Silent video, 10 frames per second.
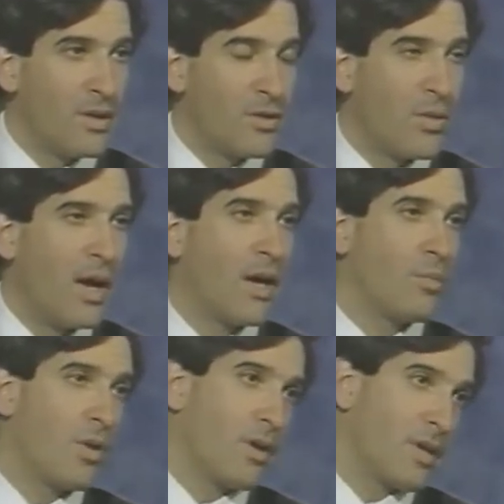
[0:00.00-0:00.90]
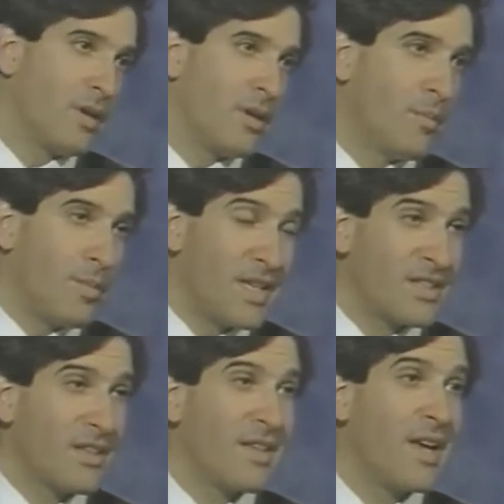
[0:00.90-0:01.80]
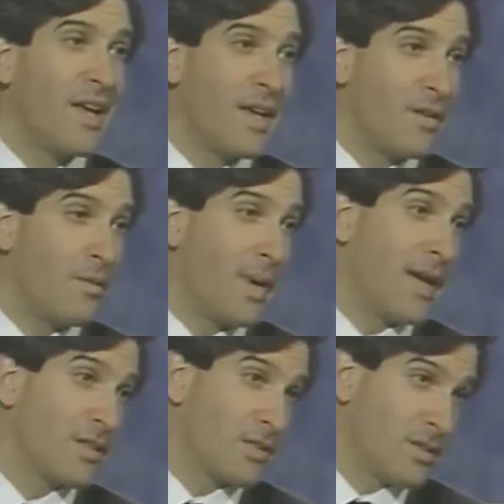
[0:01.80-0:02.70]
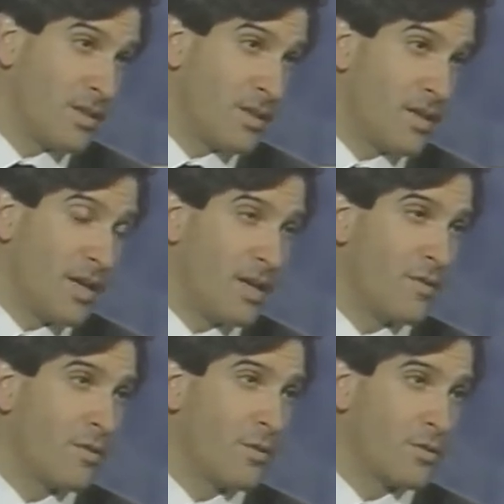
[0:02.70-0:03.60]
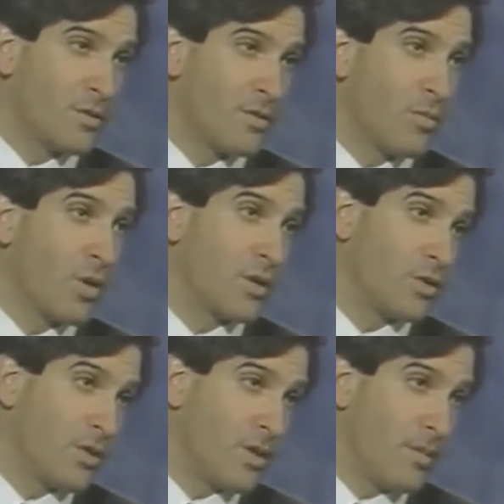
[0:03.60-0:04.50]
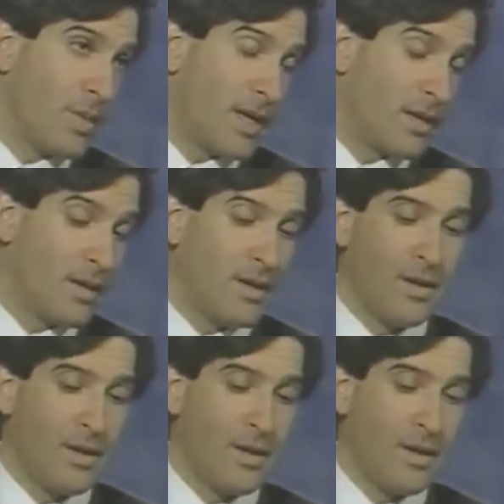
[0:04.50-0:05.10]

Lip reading: to a higher priority, basically ahead of the banks, ahead of the first mortgage bank.